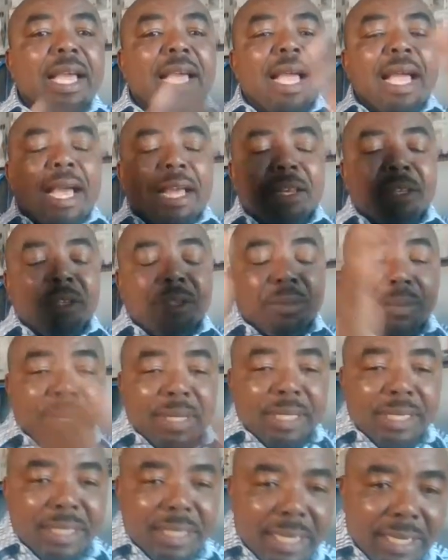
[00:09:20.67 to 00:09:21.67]
And you
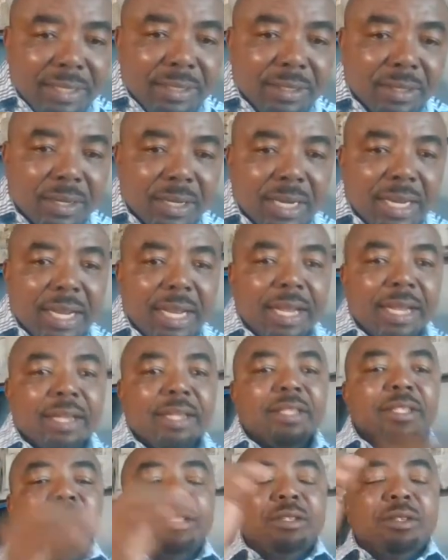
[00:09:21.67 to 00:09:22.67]
maintain your car,
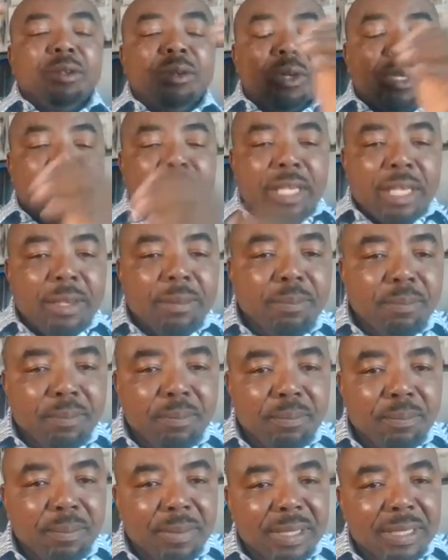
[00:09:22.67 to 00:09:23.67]
you keep
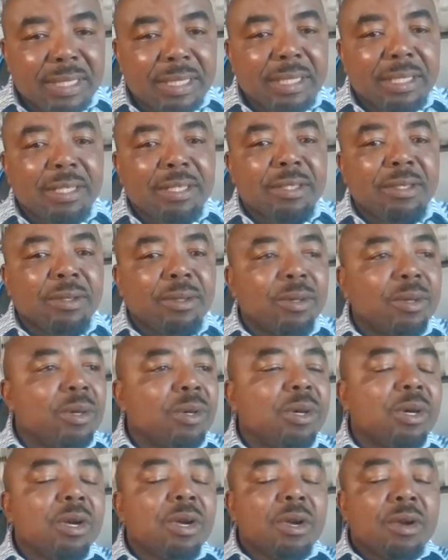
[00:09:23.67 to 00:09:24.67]
maintaining your
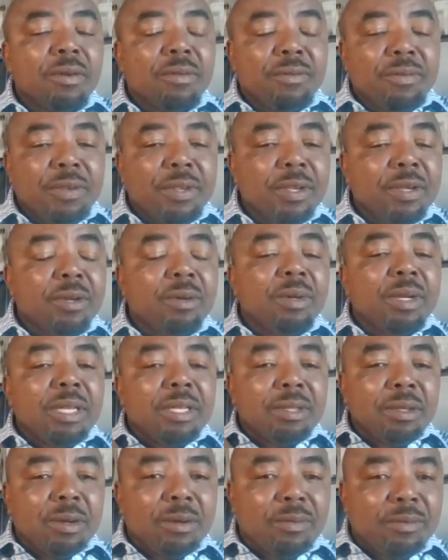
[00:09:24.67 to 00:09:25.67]
vehicle and
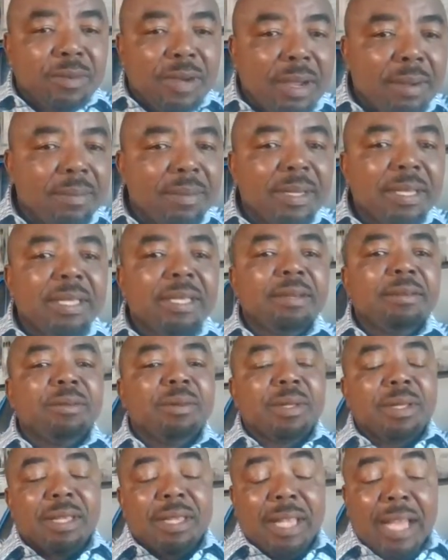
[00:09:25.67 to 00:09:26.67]
your family
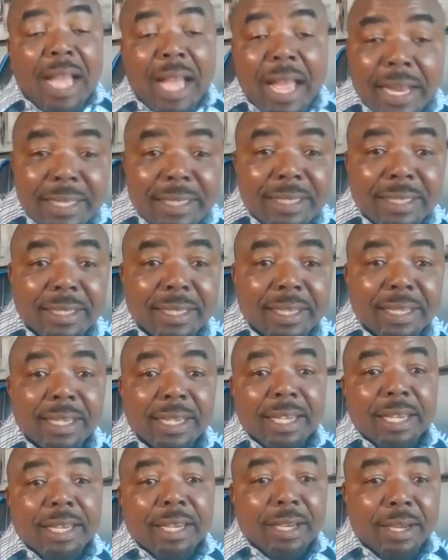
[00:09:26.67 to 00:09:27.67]
with that
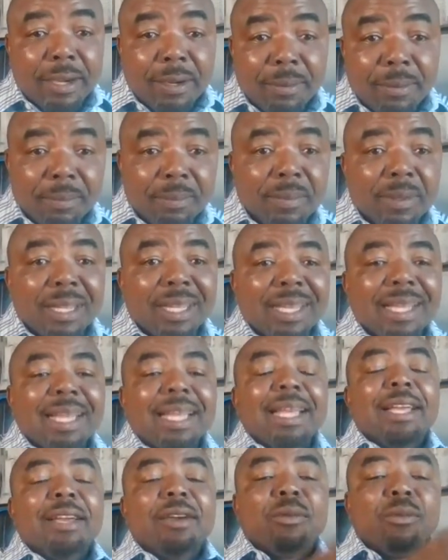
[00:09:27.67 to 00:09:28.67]
income.
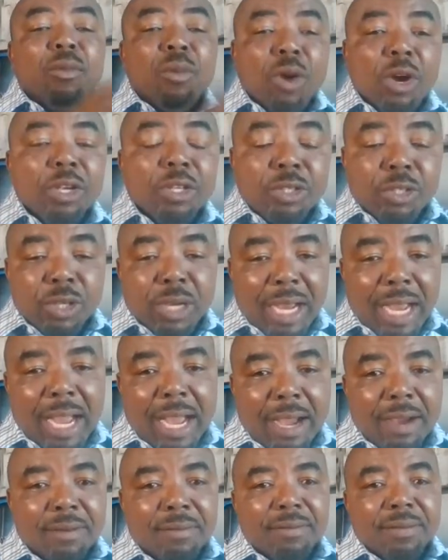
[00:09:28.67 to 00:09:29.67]
What you
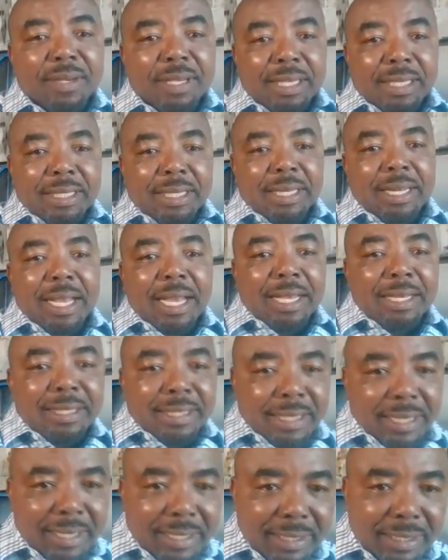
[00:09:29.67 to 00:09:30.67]
have is an
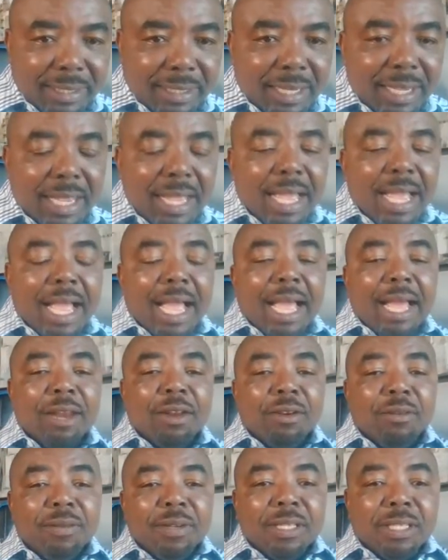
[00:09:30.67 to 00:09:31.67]
asset. And
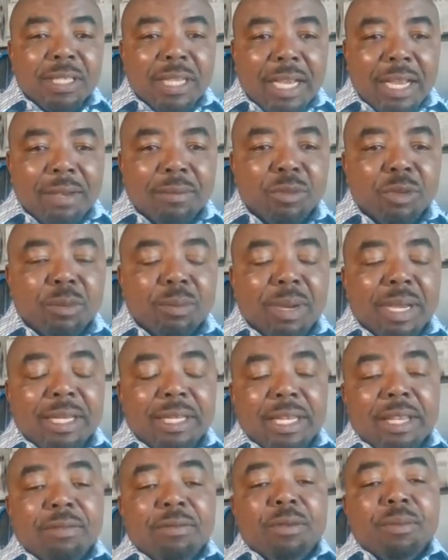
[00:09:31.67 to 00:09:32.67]
over time, you might
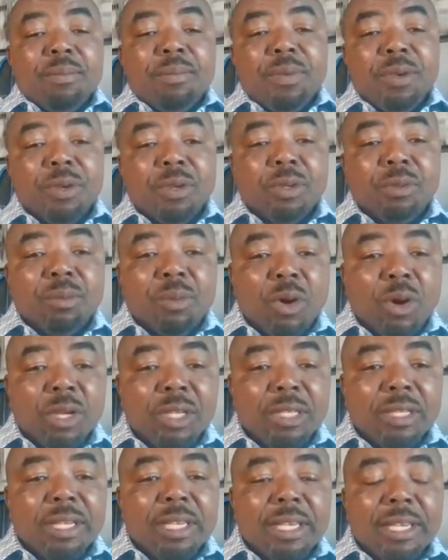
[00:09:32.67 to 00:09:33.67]
even build more
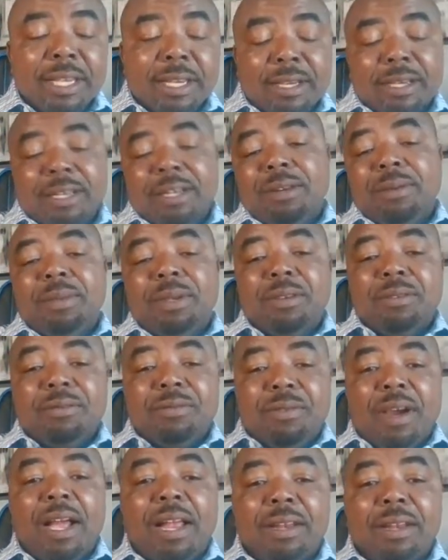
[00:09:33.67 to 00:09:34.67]
economic
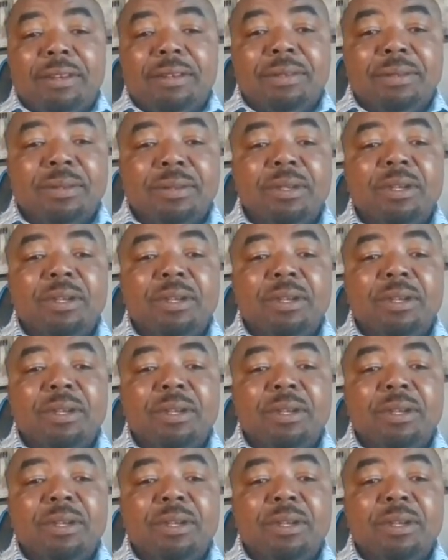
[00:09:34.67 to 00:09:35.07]
value